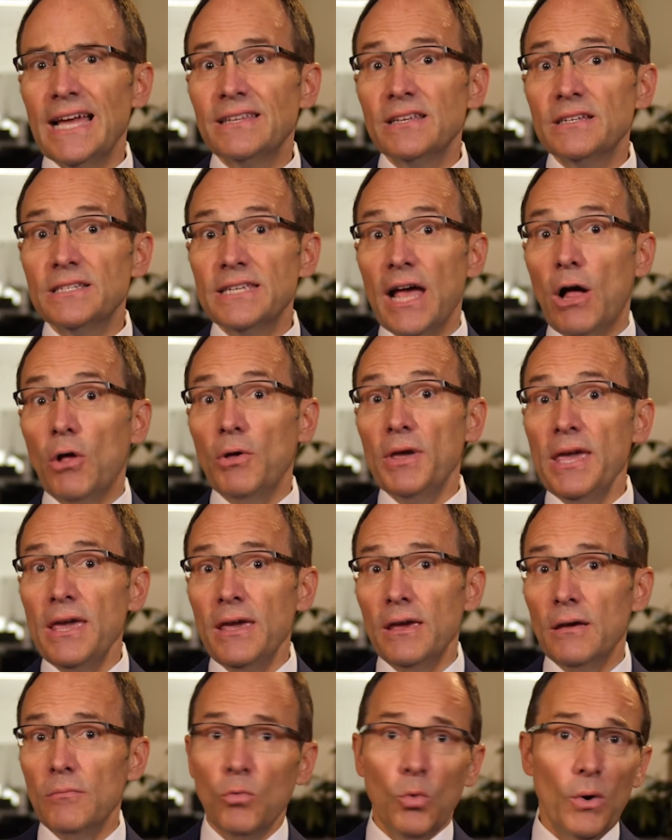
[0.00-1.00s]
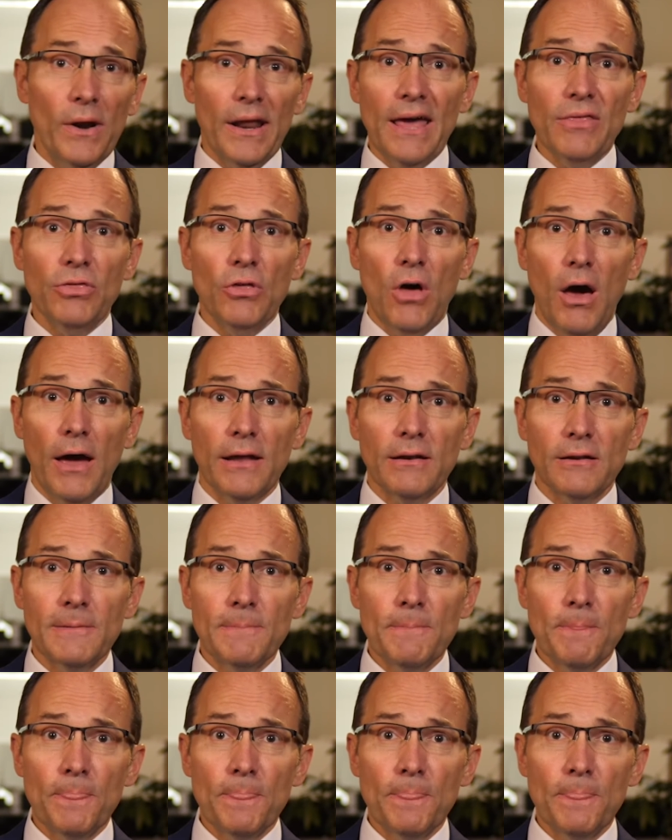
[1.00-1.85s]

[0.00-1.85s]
and to tell him what I thought.